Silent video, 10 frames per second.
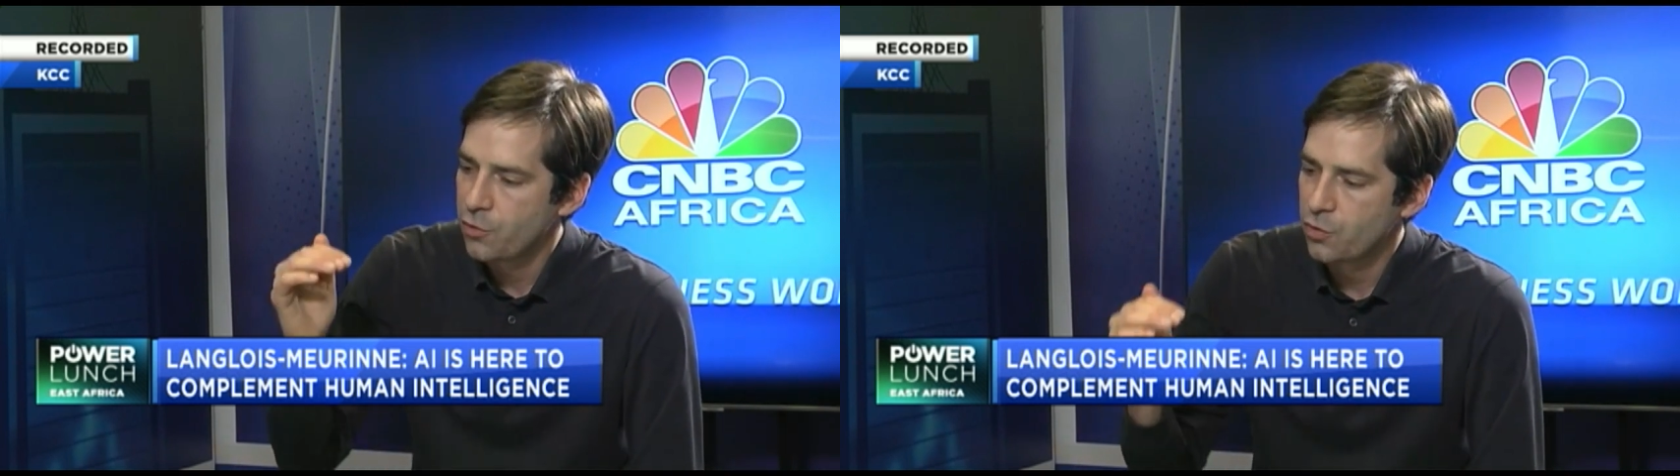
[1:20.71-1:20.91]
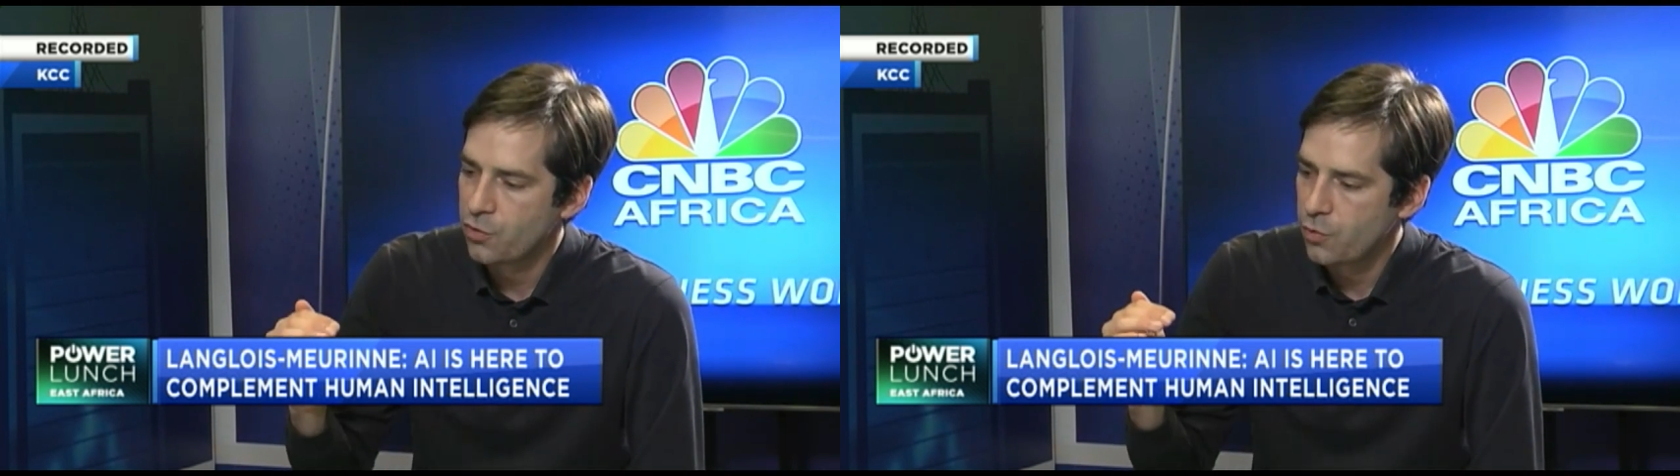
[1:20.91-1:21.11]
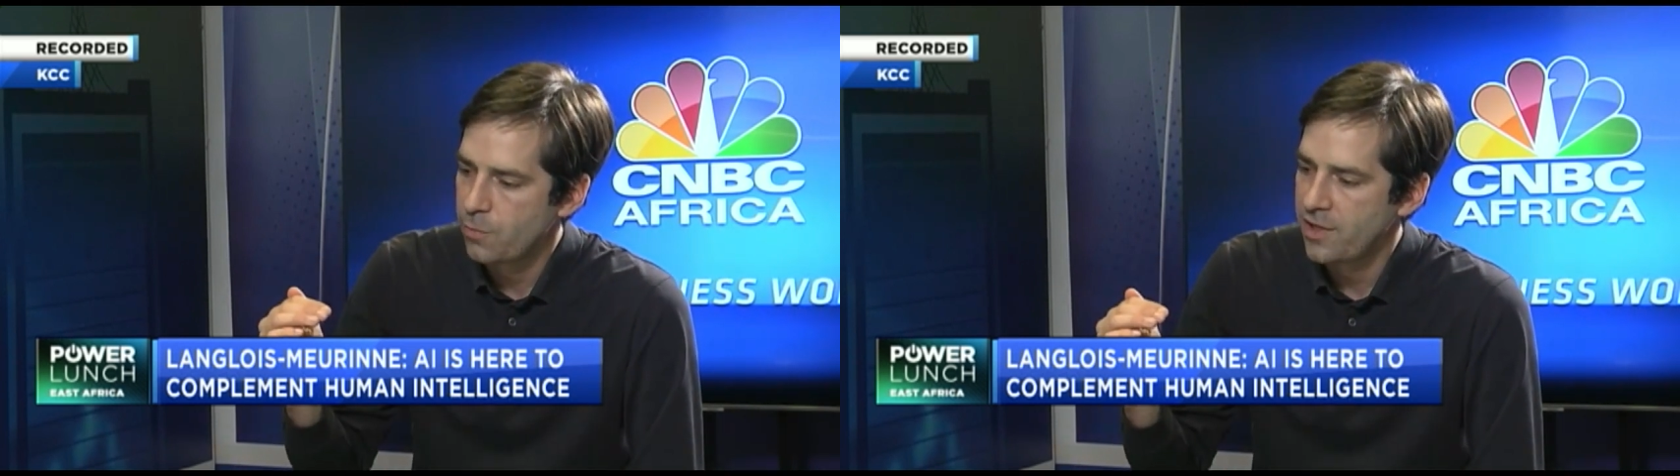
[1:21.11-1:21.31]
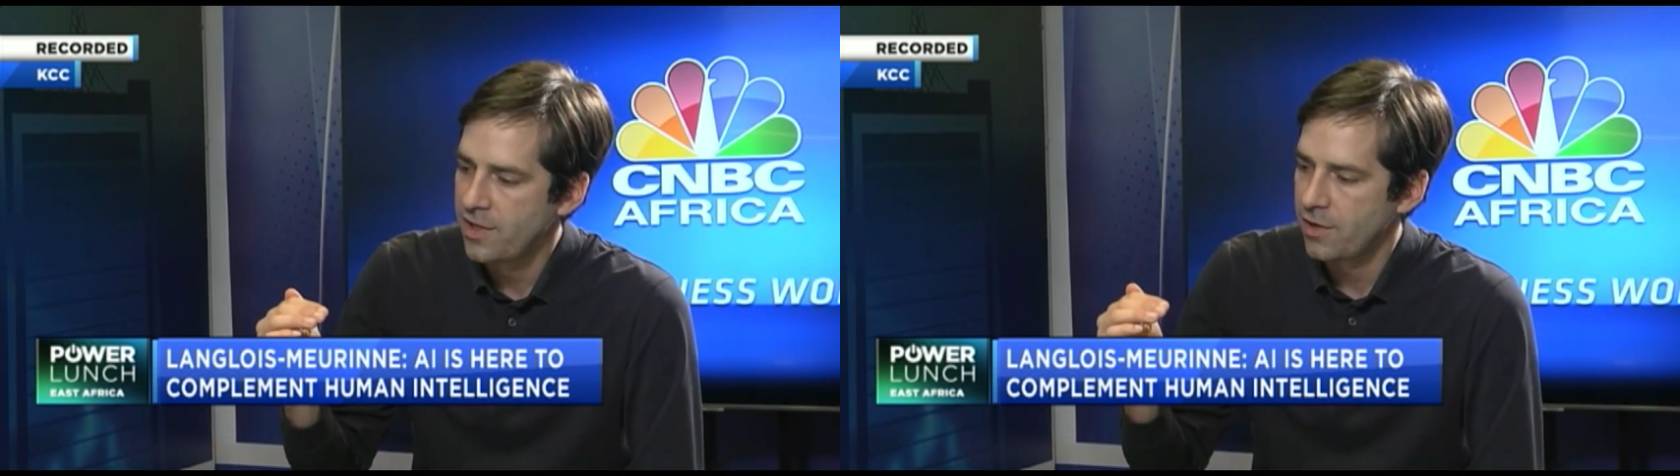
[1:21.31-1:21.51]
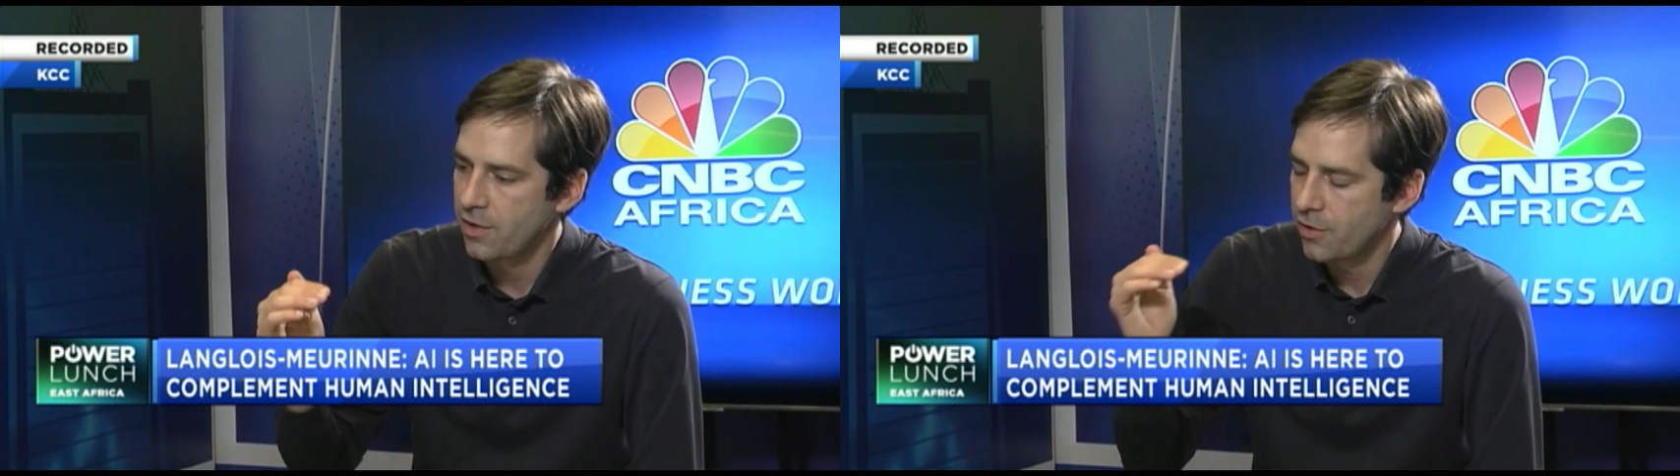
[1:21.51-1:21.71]
that used to
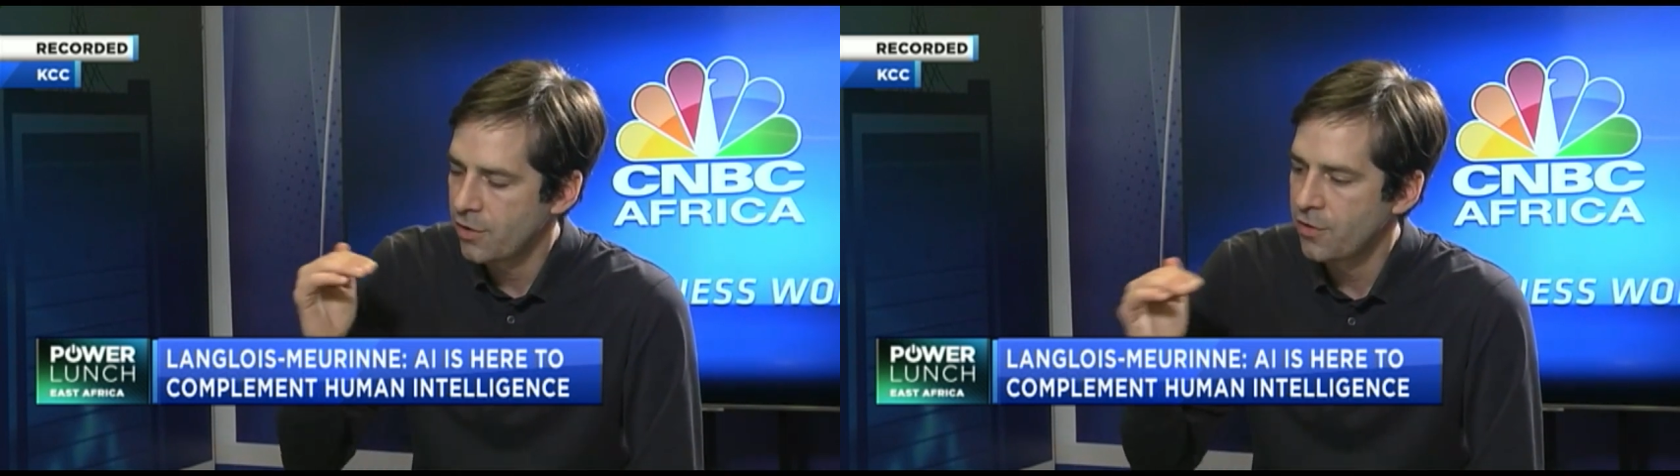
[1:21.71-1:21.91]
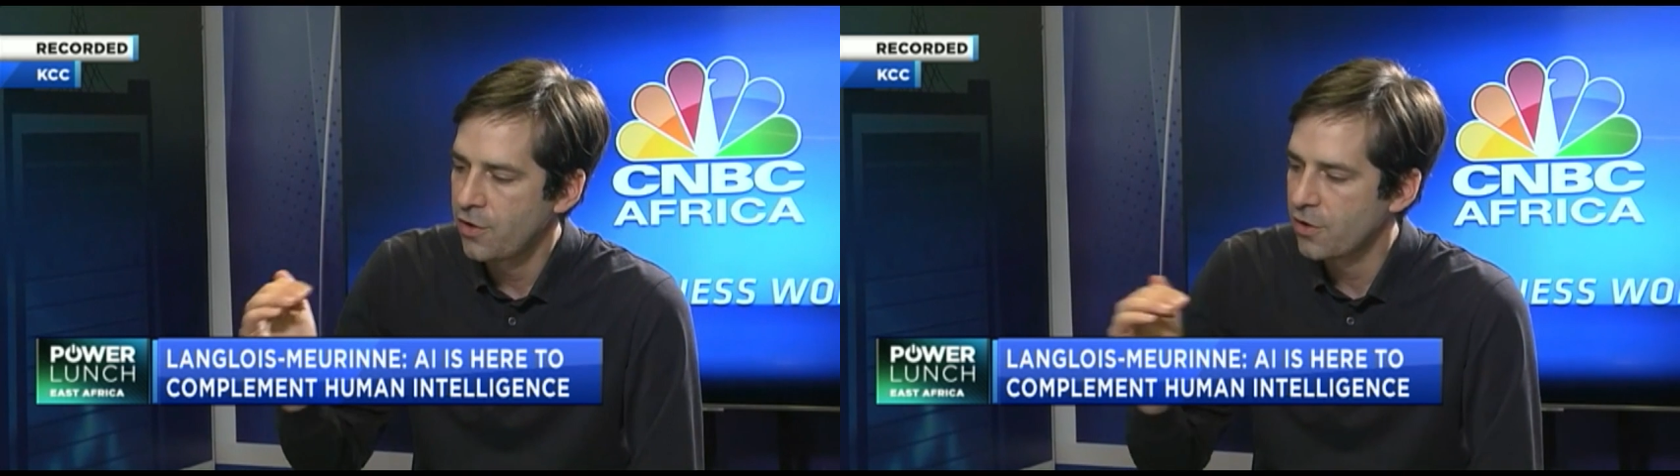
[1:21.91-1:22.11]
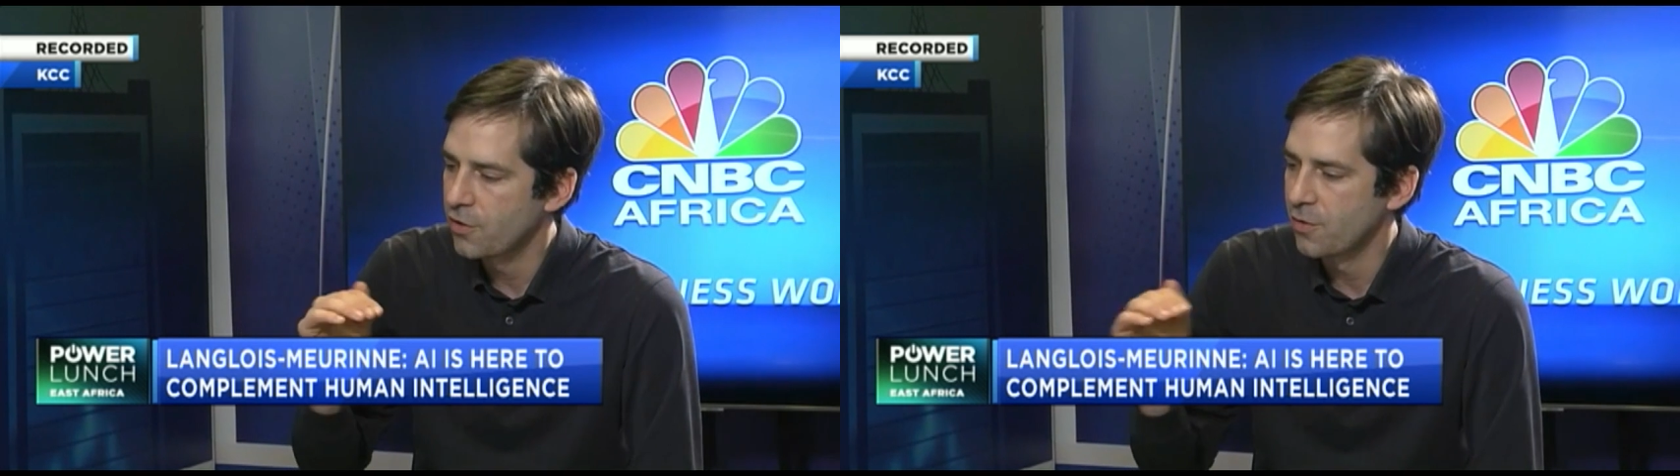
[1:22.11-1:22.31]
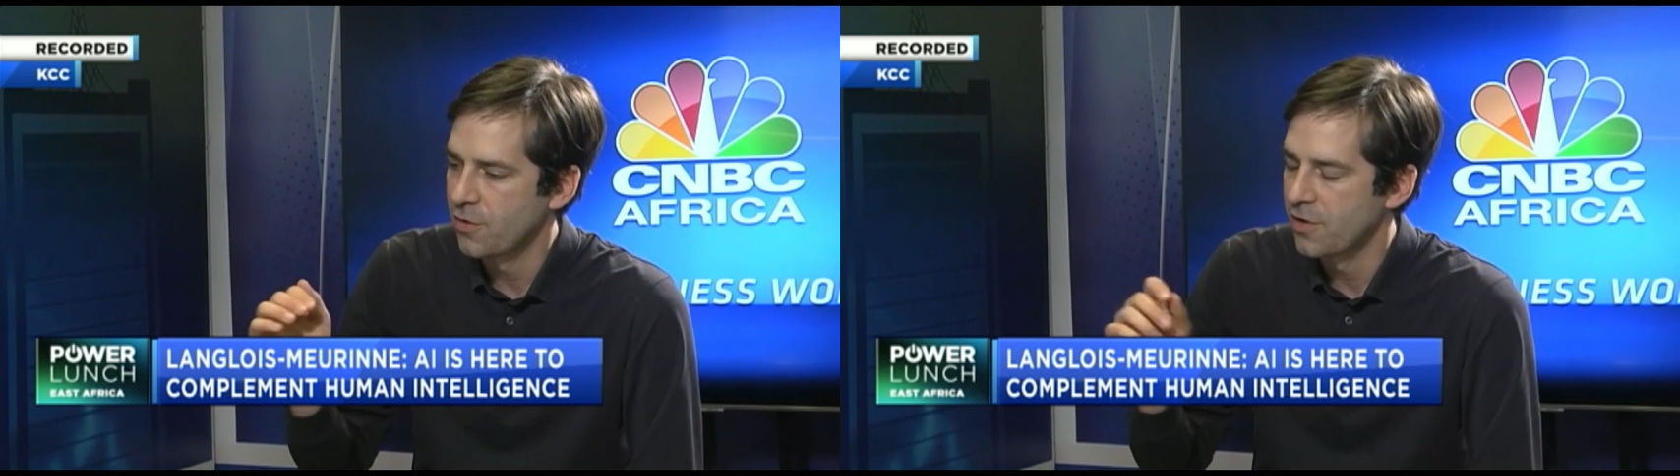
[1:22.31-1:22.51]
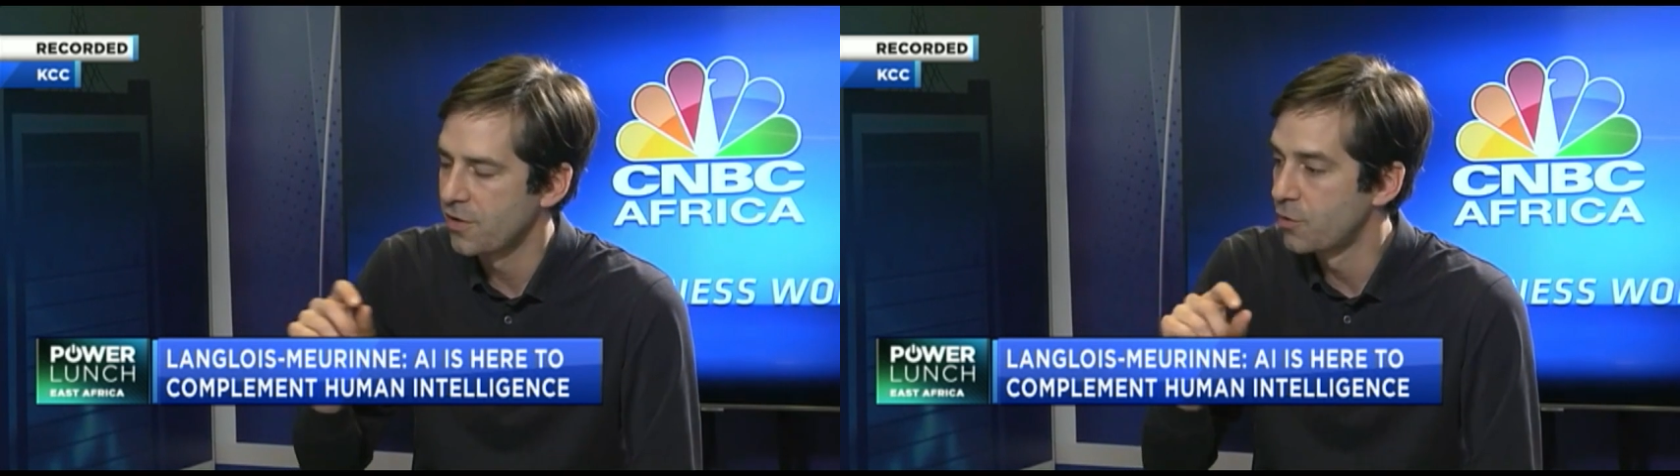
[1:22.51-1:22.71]
be under